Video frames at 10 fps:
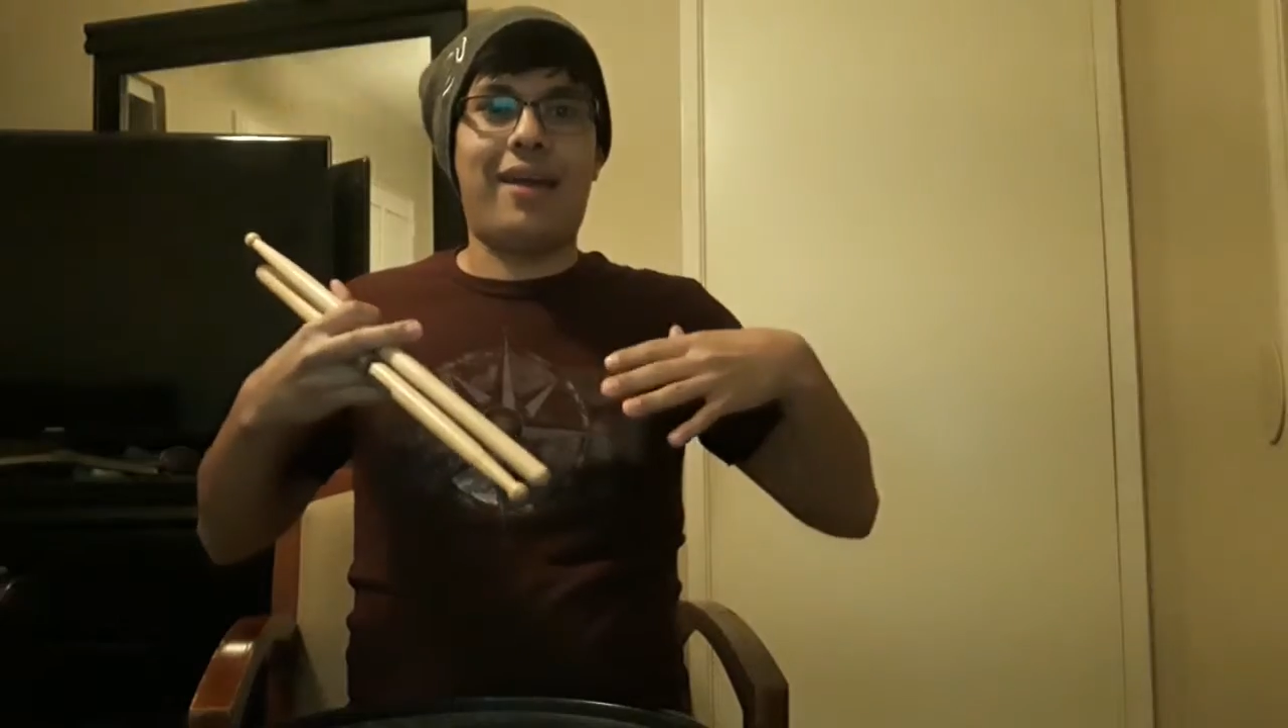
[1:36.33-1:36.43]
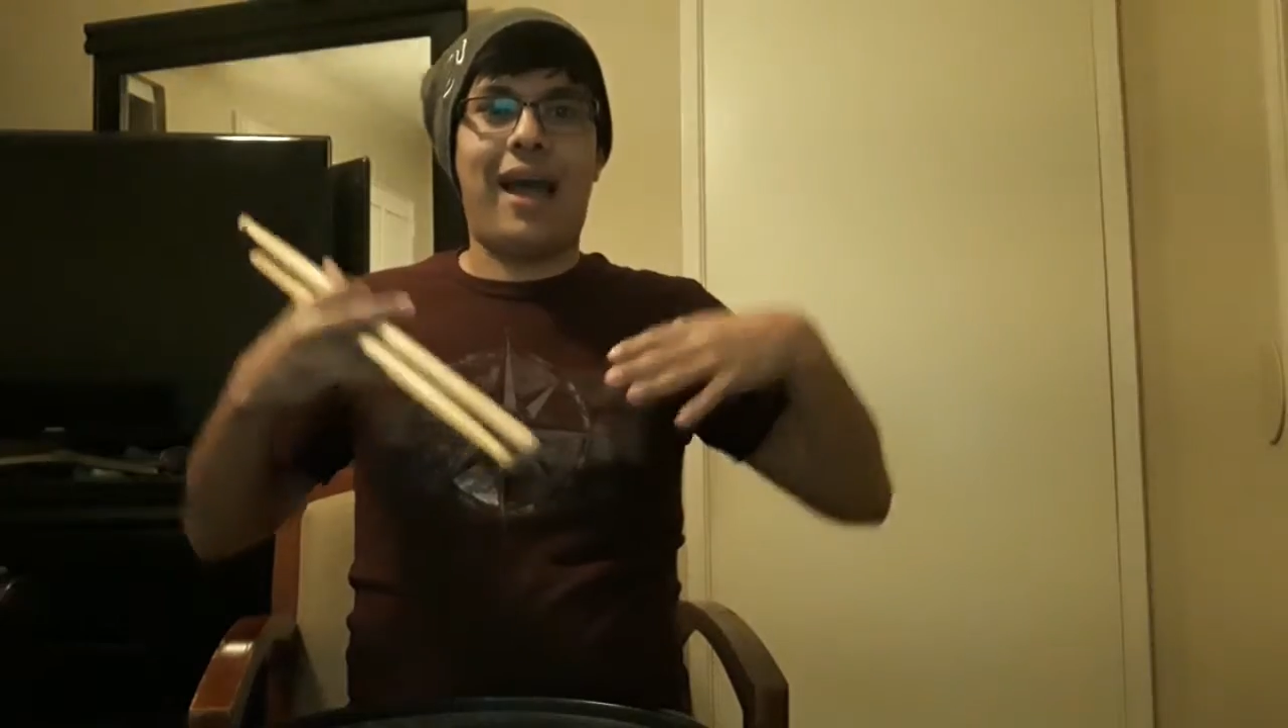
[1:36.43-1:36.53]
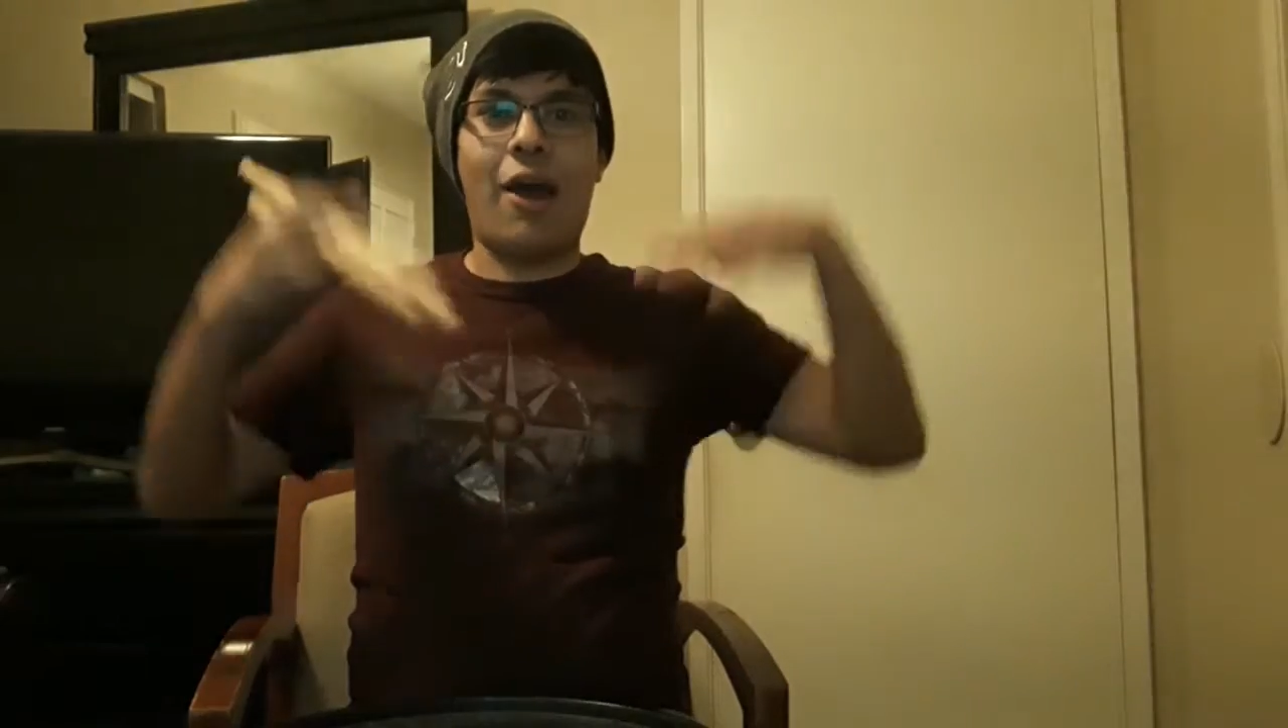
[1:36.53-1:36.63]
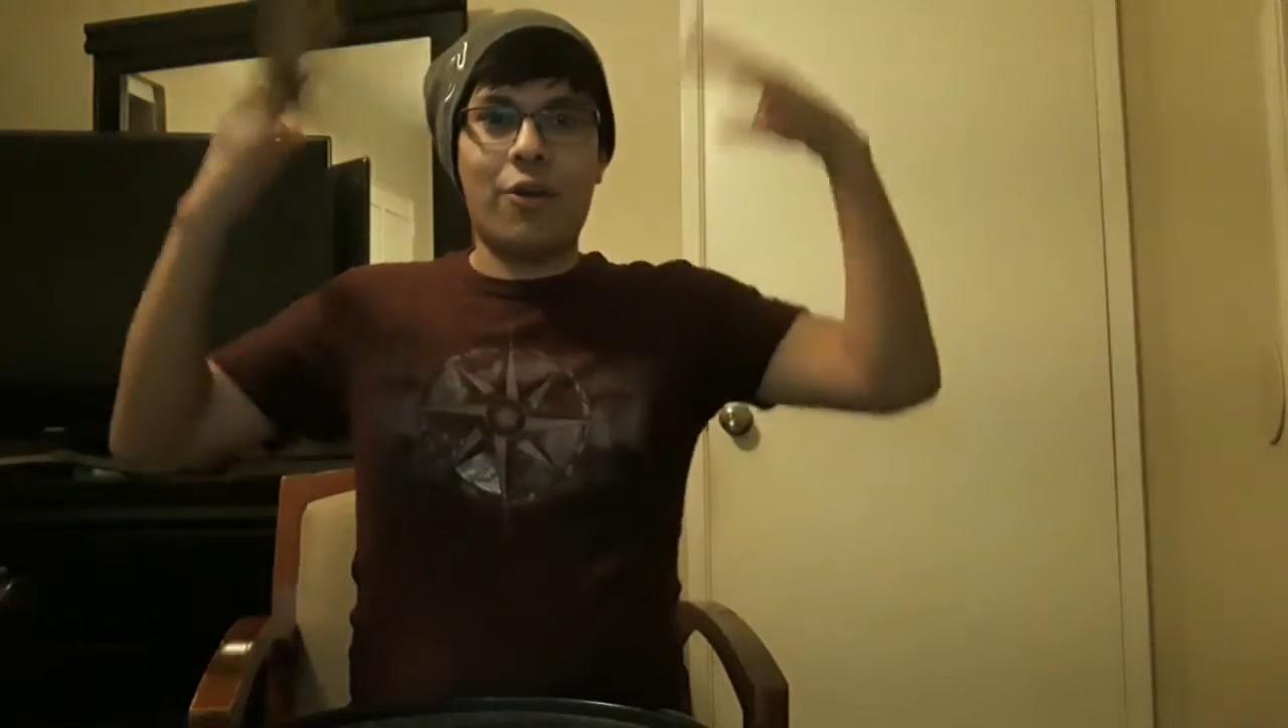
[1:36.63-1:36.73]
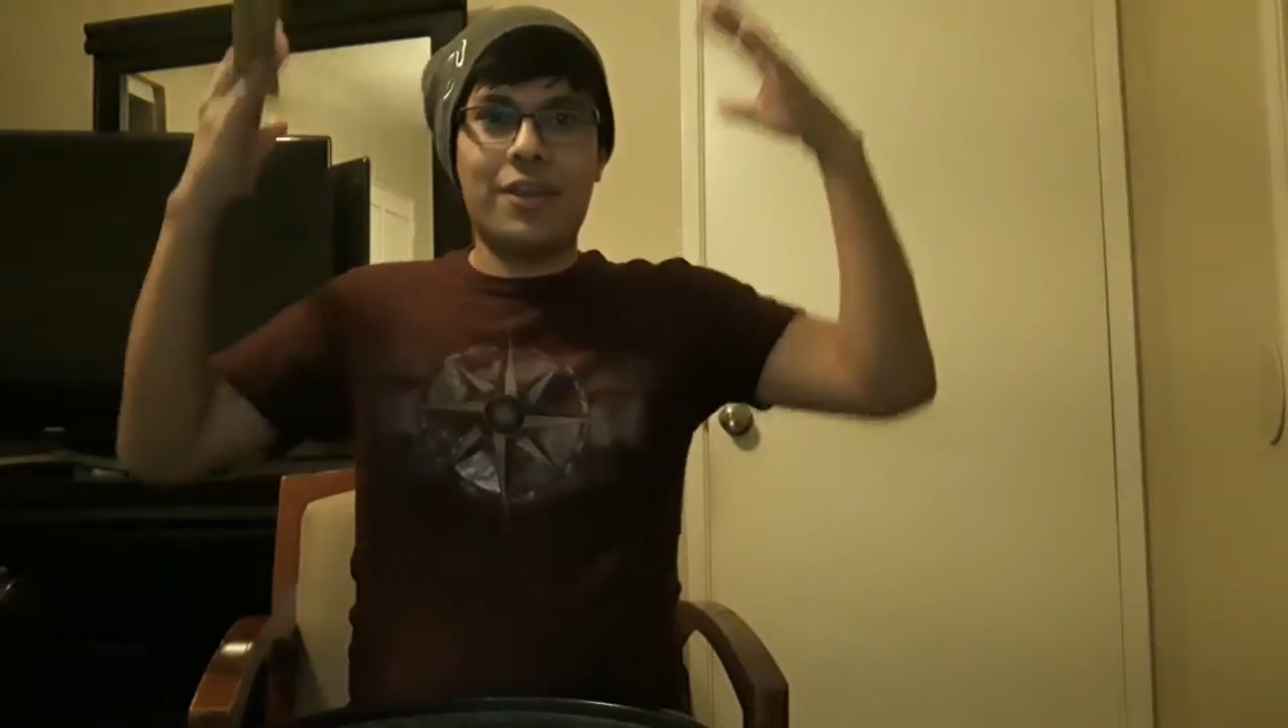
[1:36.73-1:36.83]

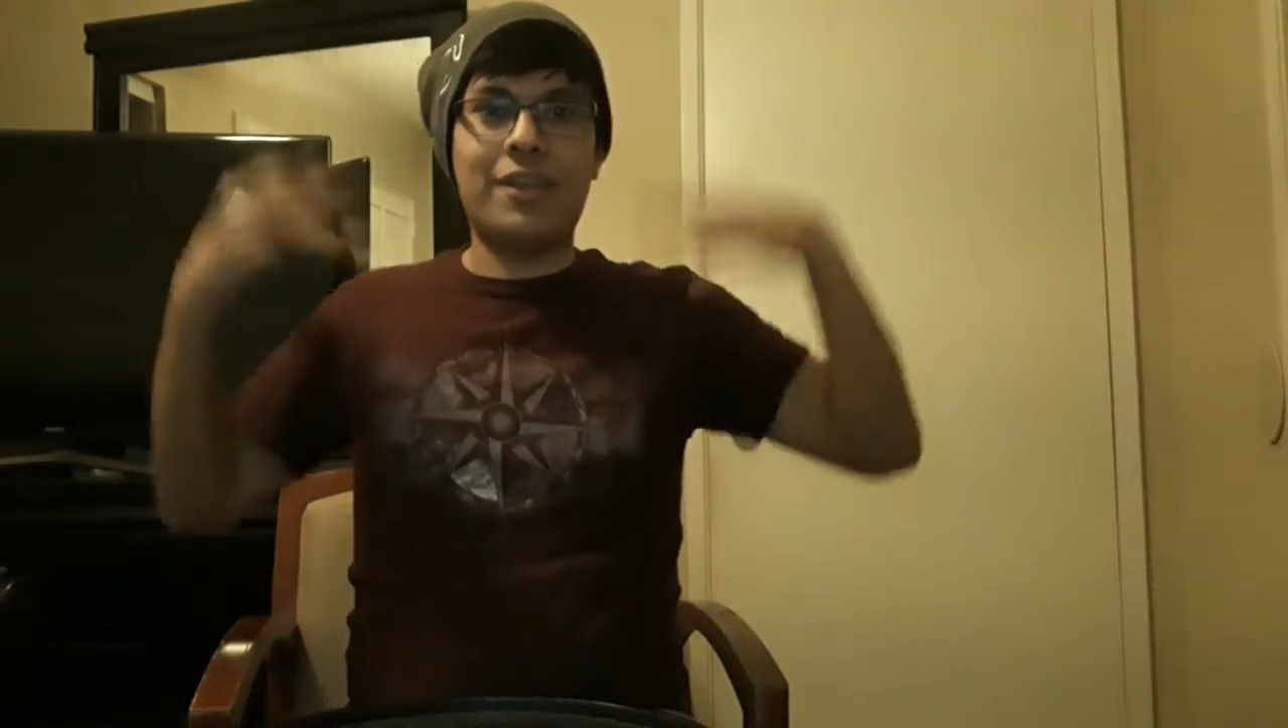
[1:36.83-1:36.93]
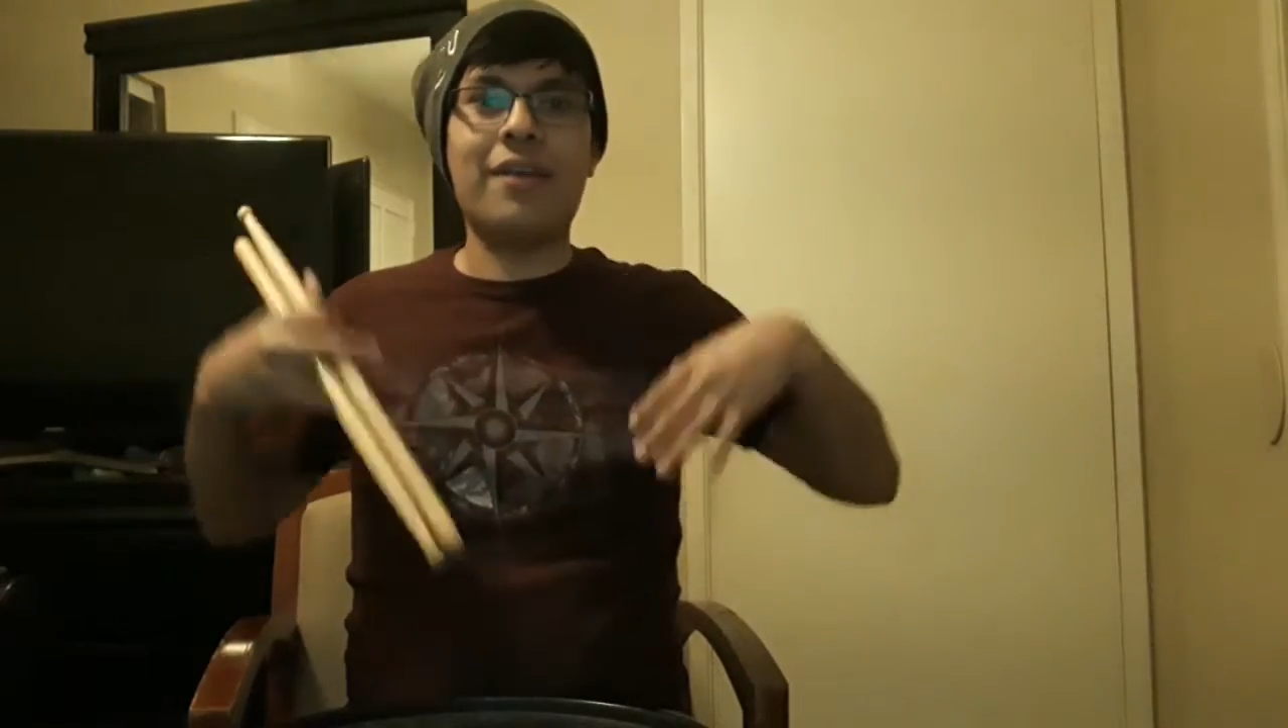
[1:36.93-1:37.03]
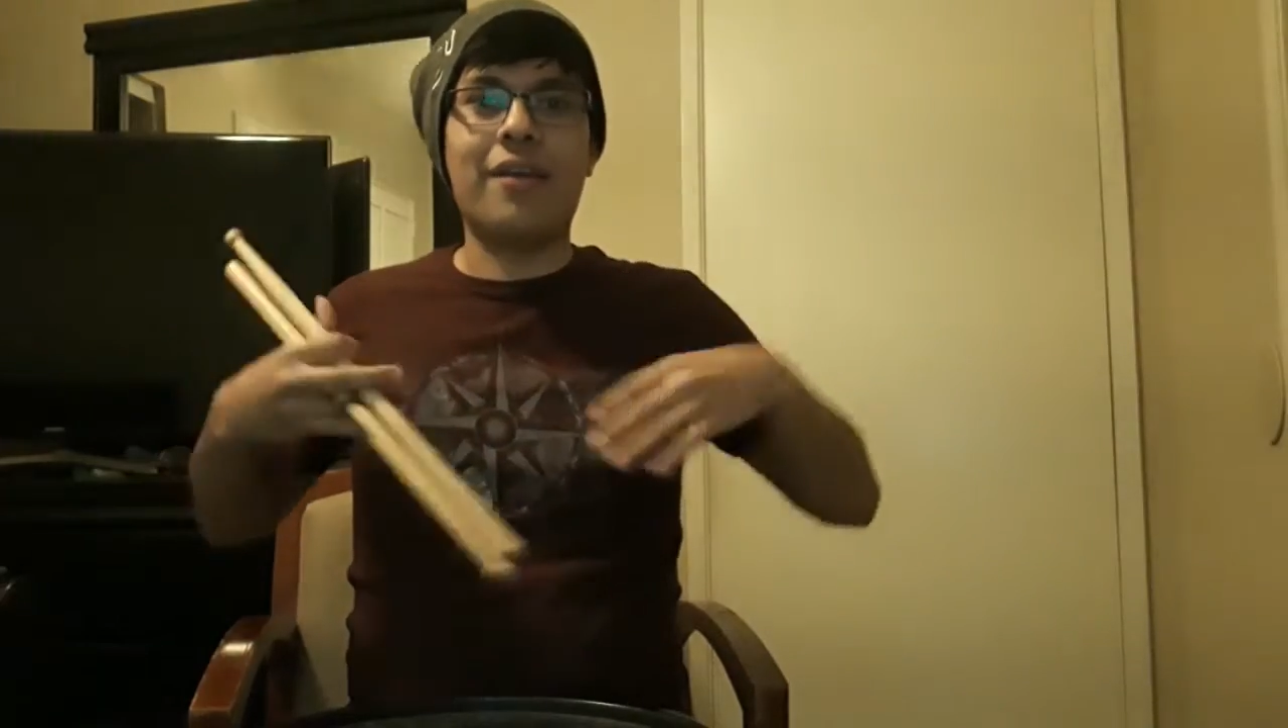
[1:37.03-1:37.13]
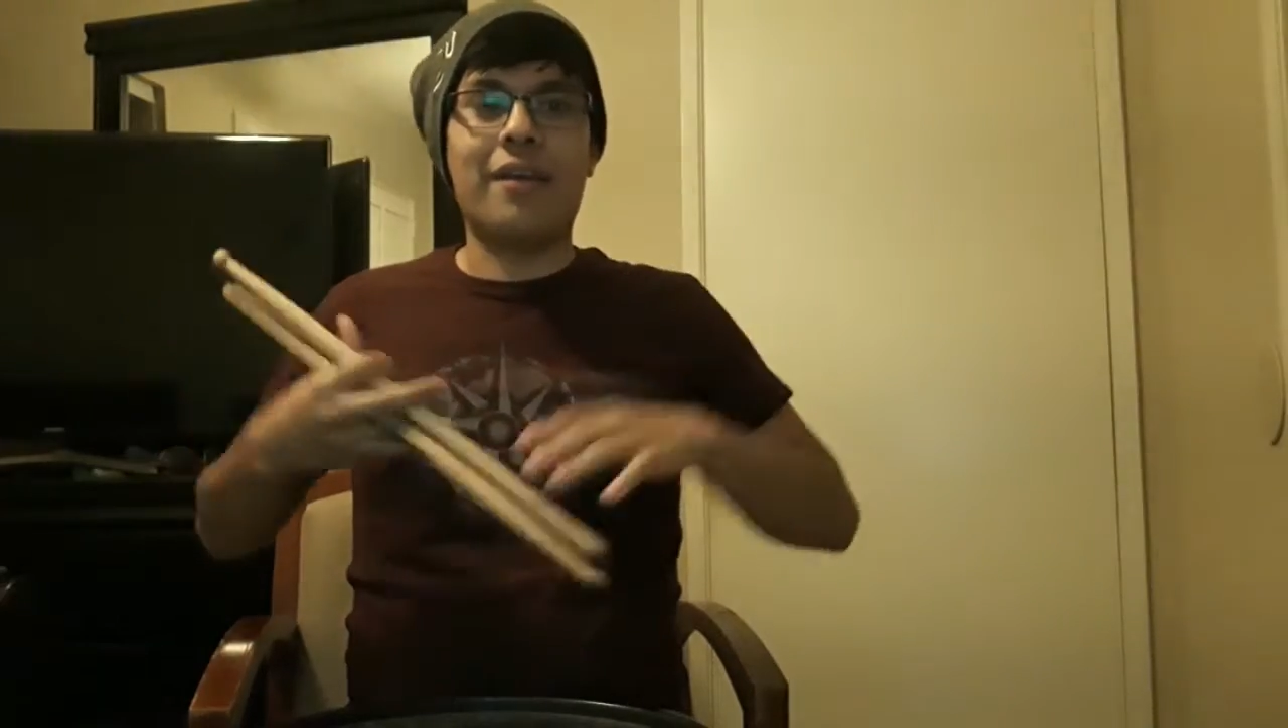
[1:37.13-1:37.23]
out here,